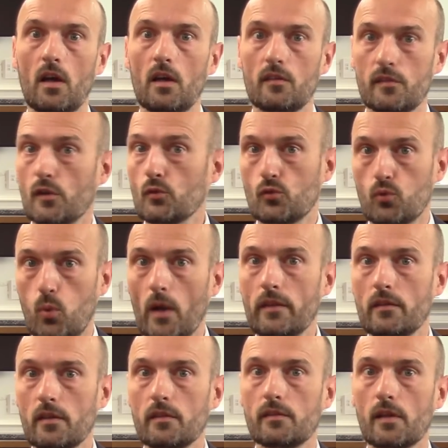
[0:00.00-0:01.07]
so
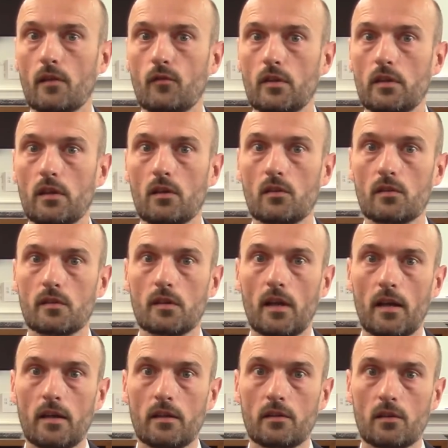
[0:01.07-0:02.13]
27 years
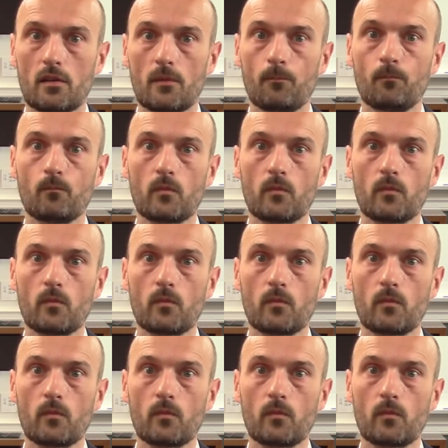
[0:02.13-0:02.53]
later.